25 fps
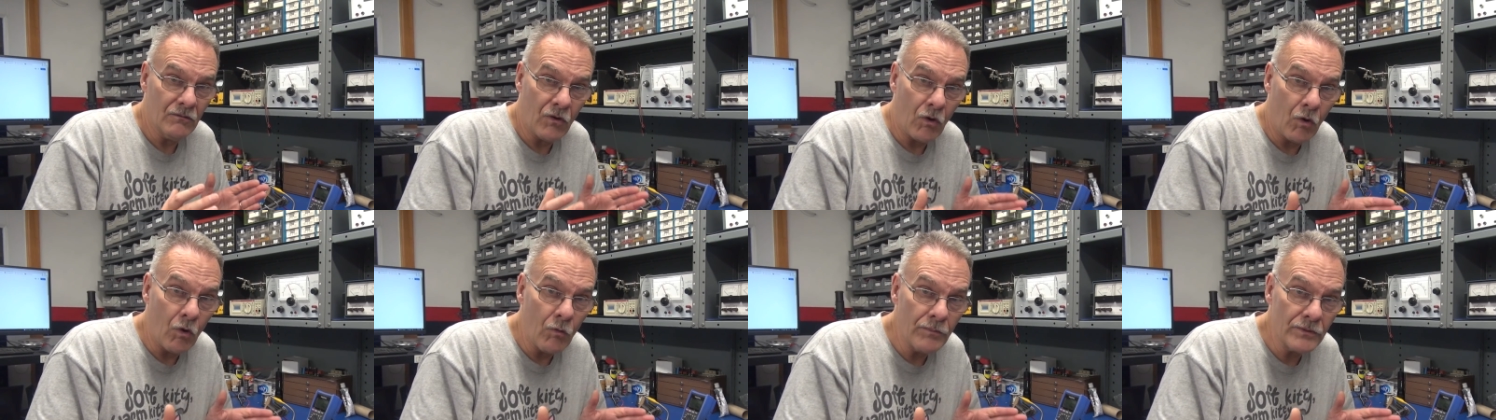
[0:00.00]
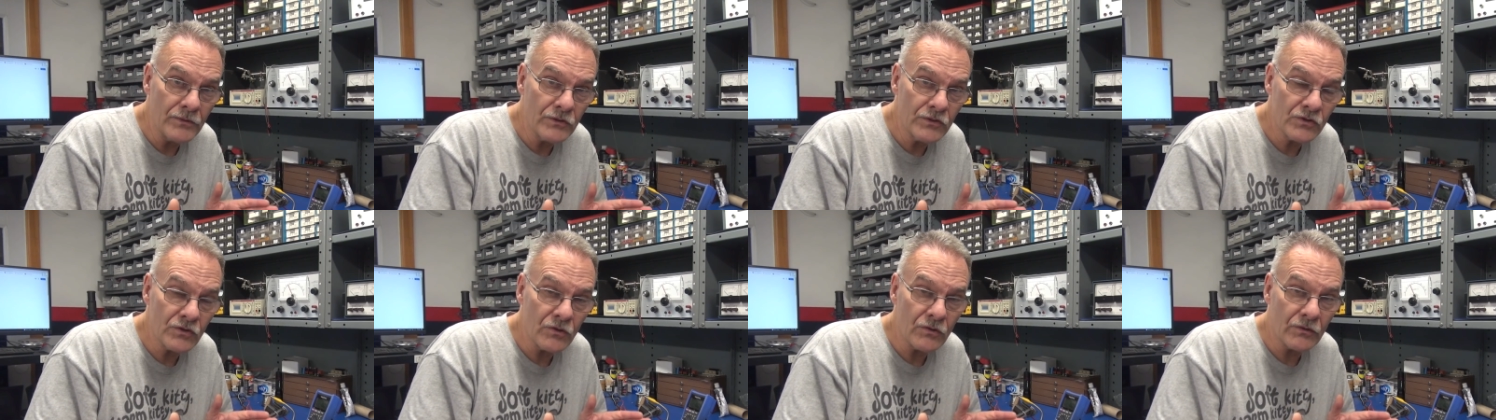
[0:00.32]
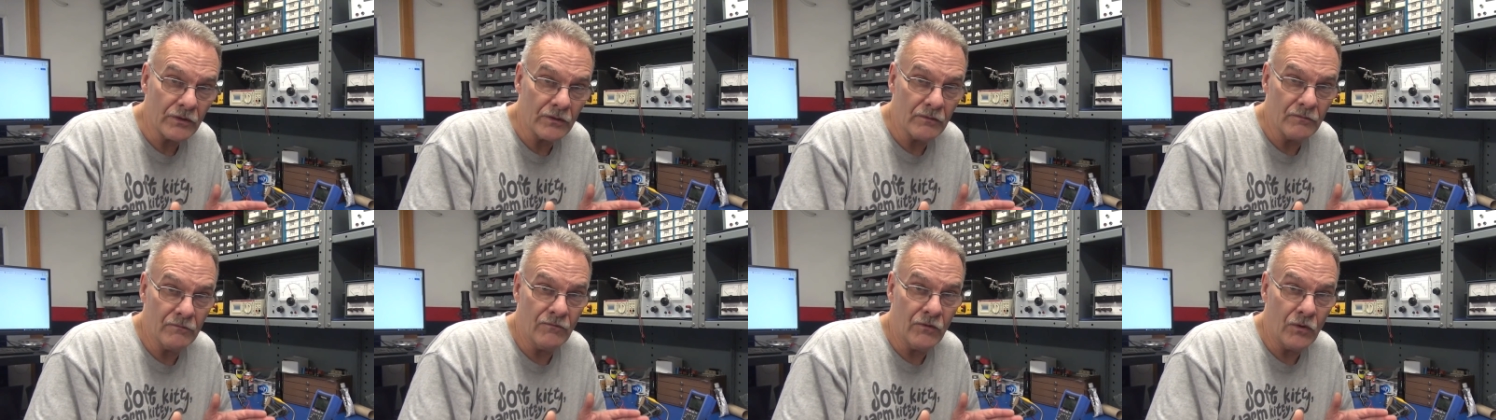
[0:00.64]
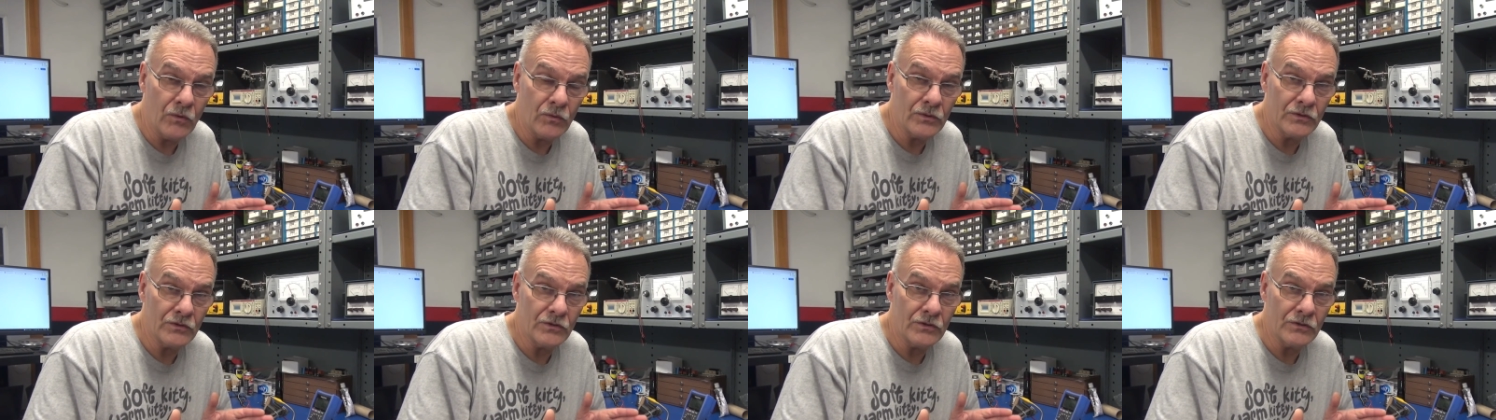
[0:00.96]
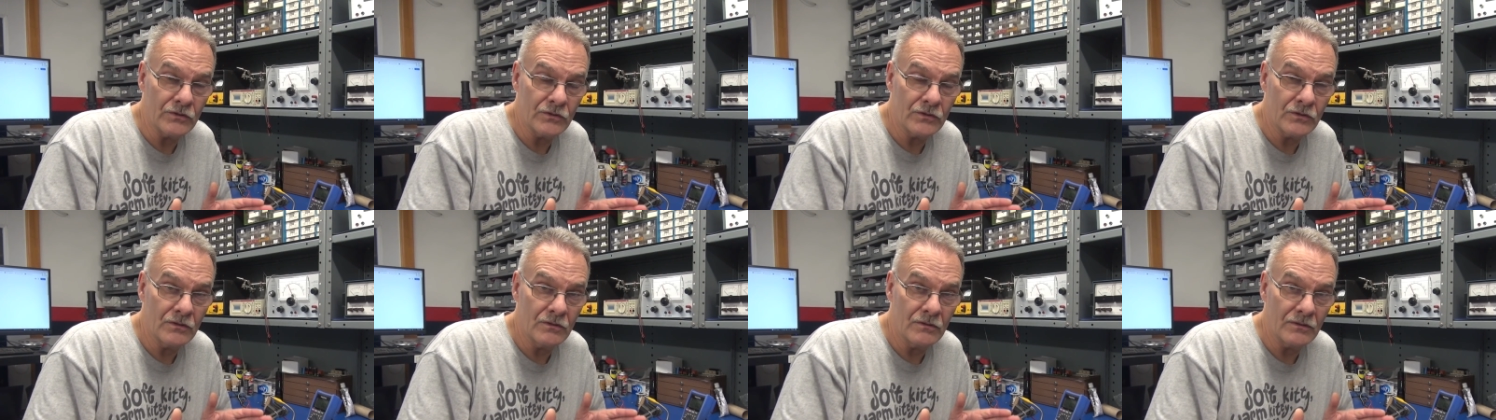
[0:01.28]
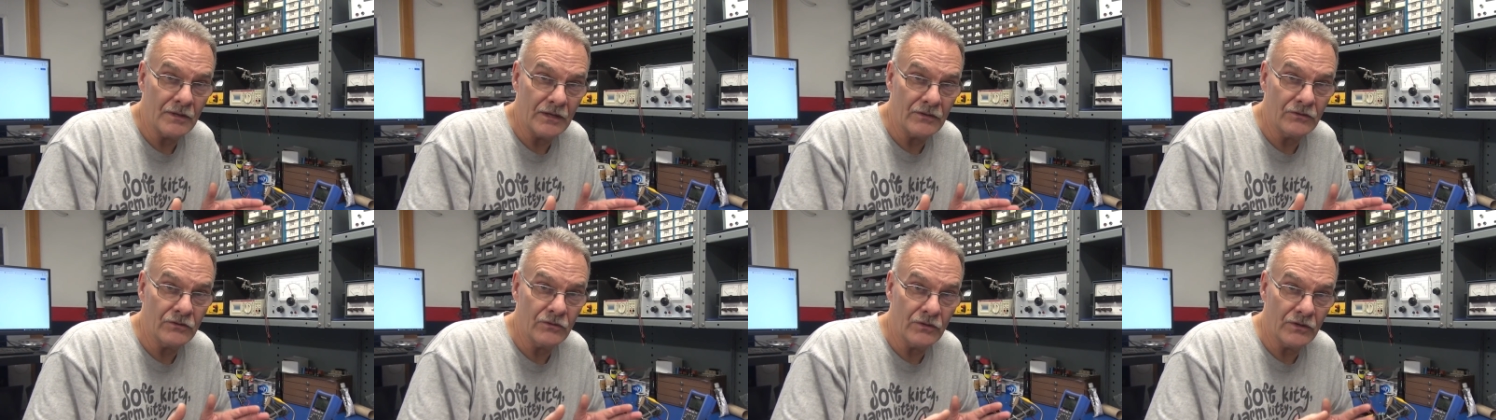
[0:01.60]
open circuit voltages
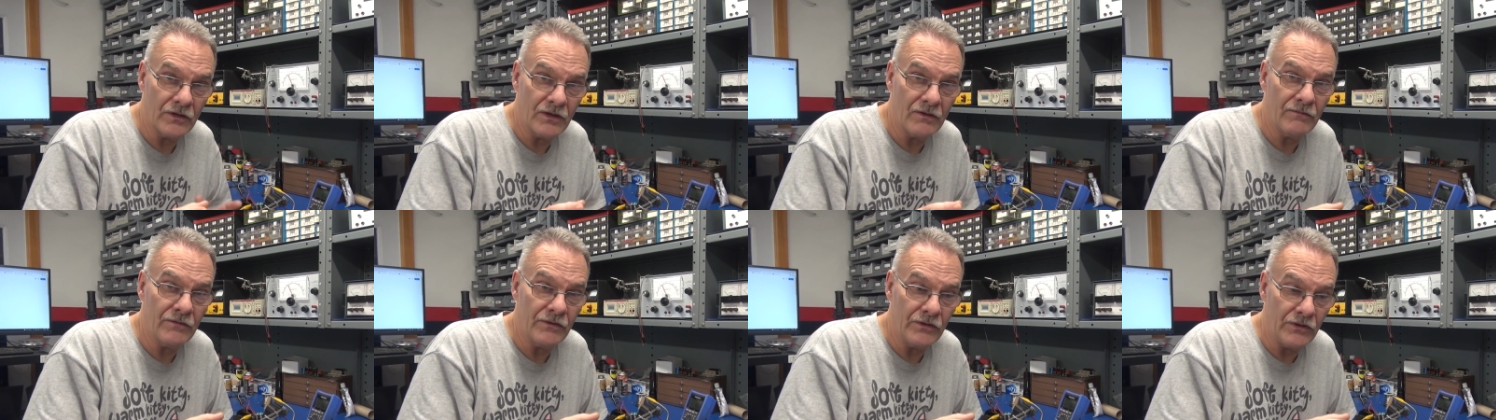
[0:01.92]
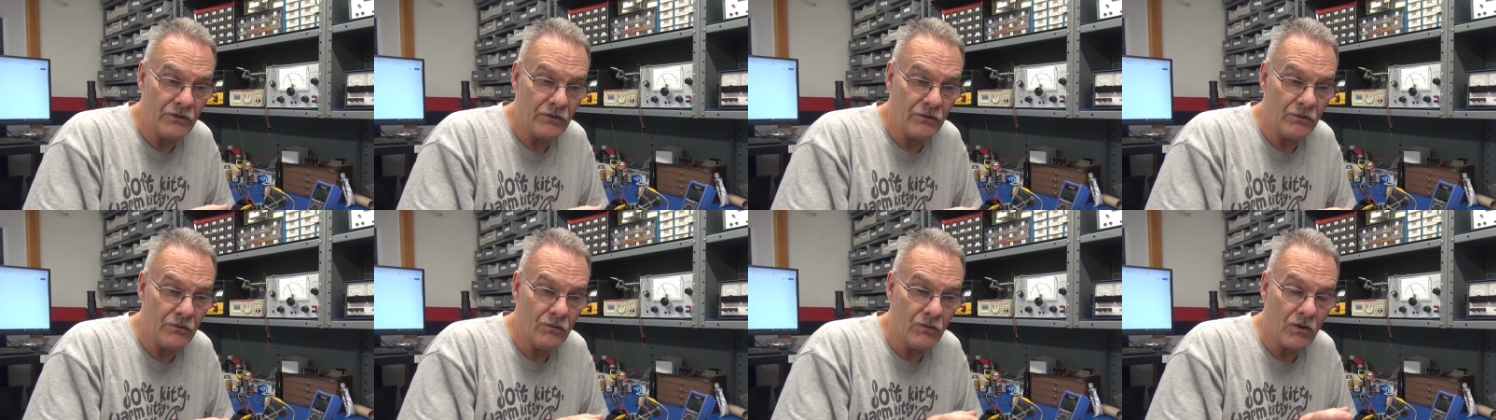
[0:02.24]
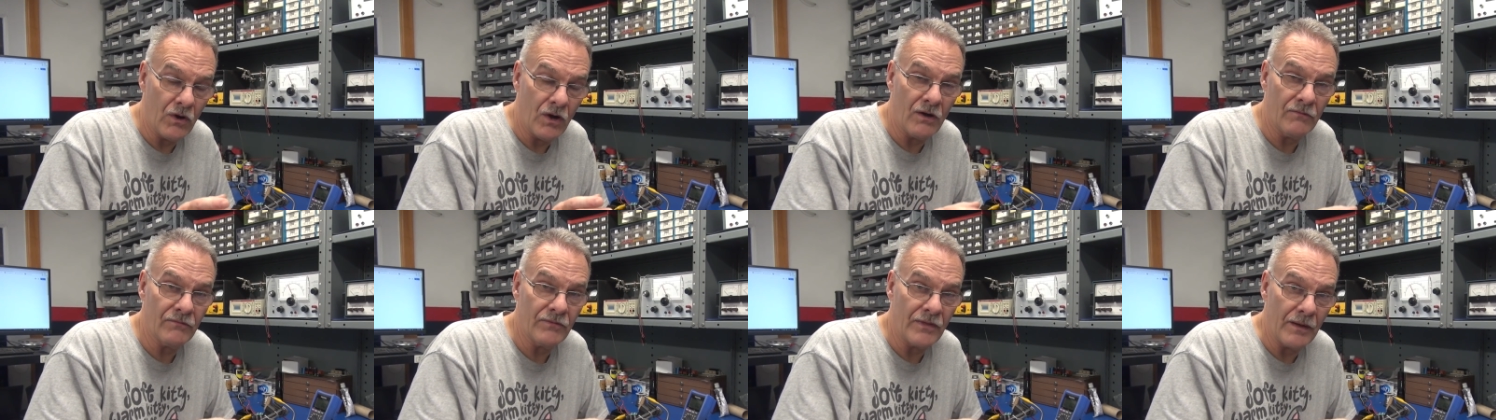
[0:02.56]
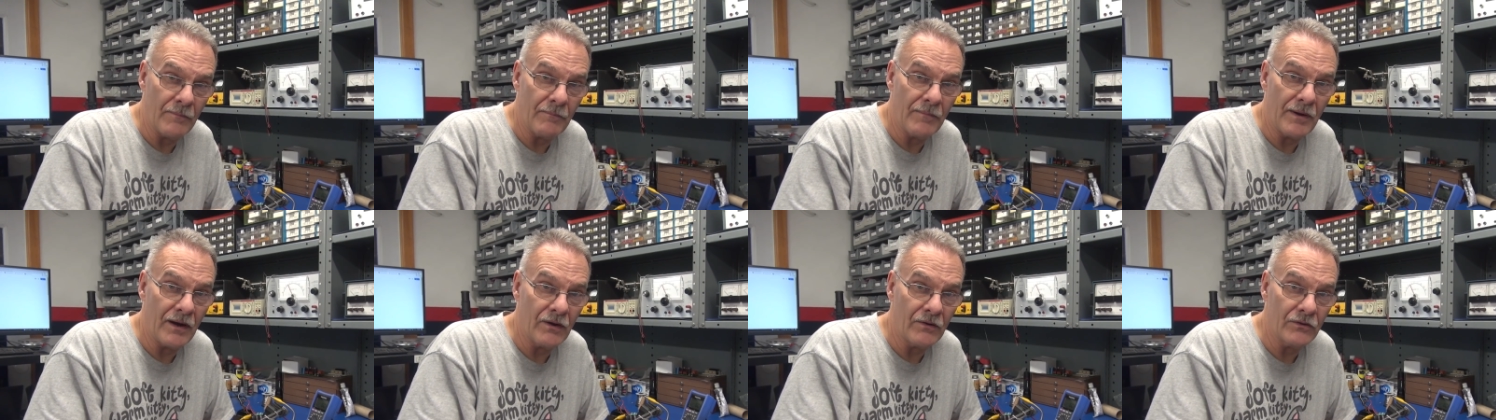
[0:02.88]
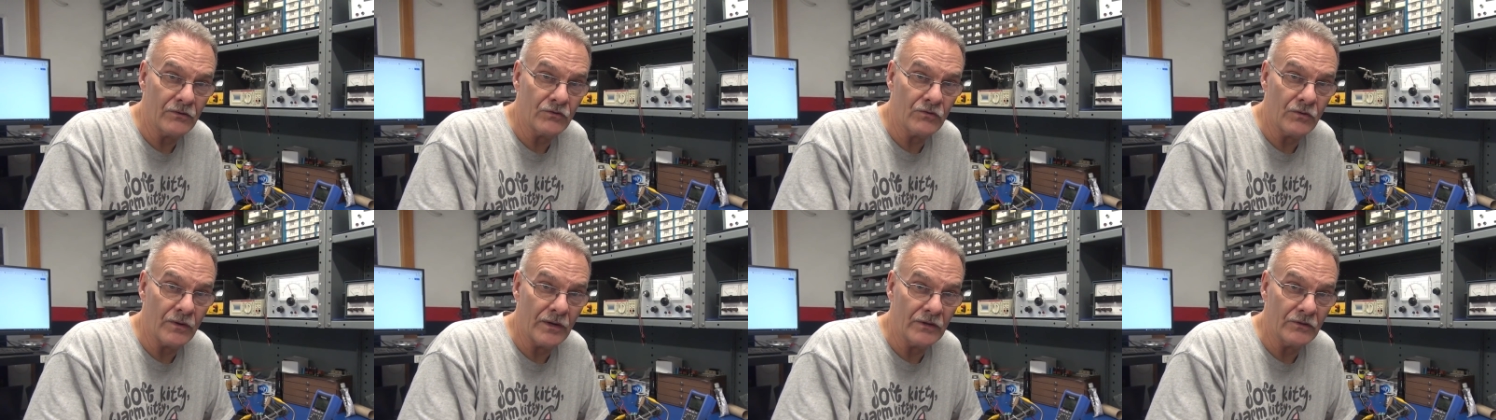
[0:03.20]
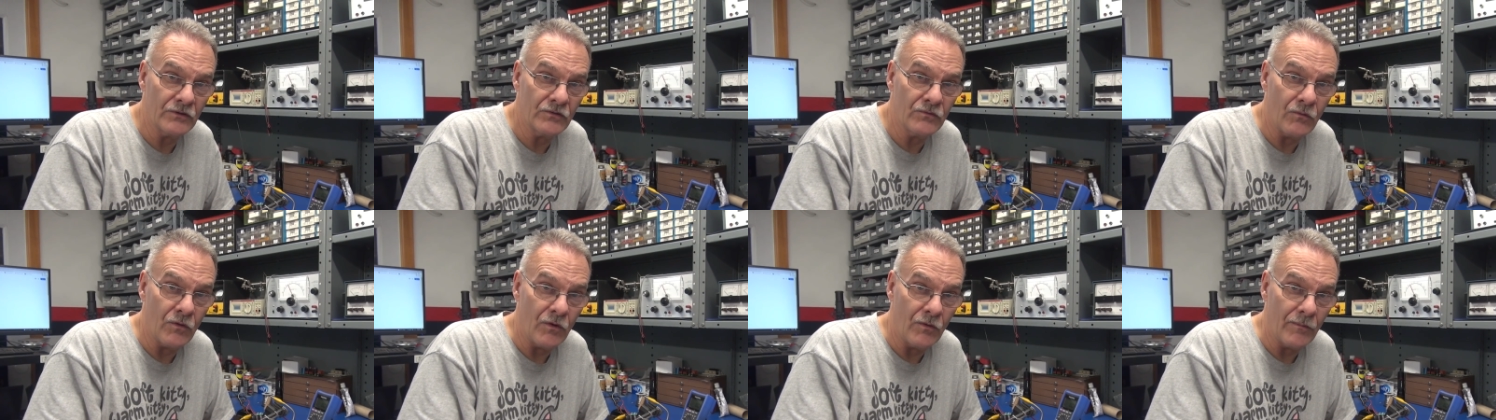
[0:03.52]
that they're giving you off that power
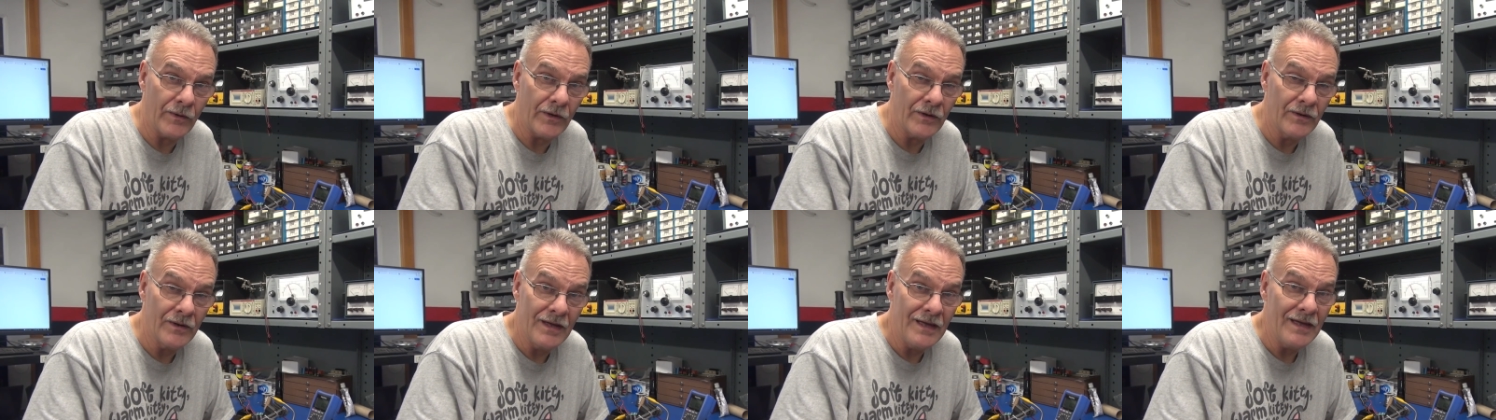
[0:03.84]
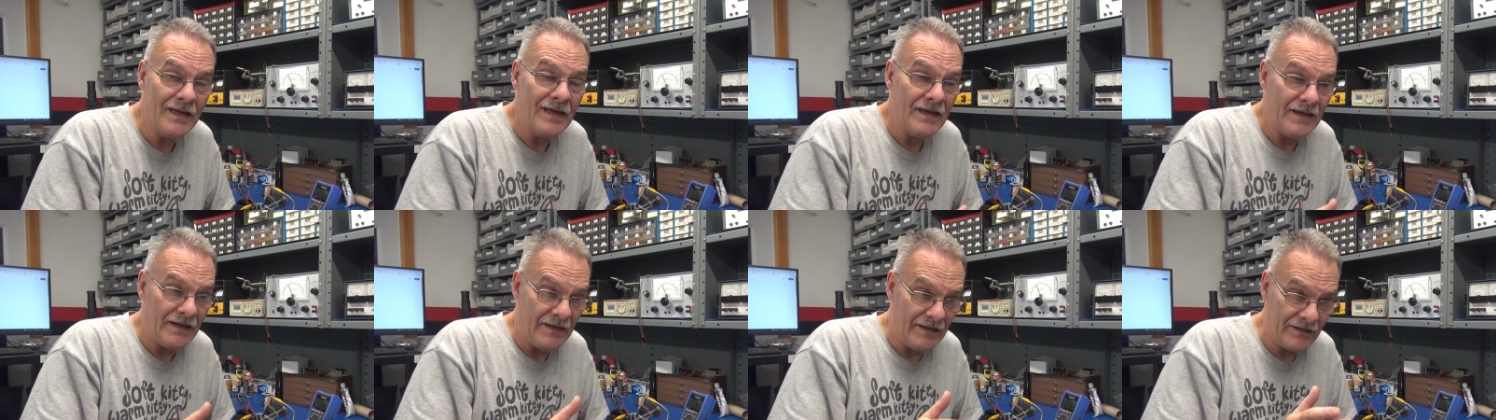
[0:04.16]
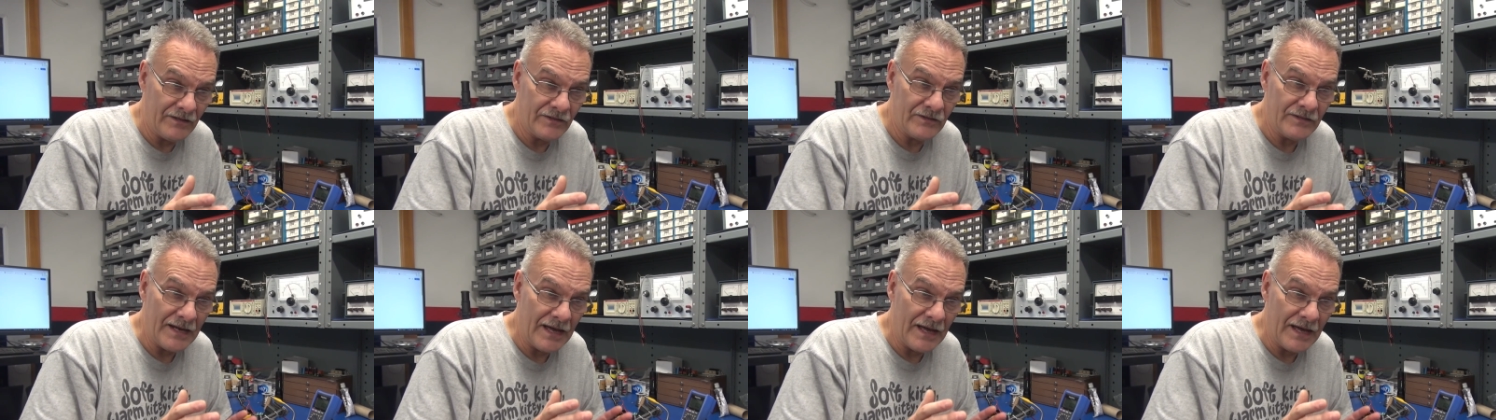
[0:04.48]
transformer. It is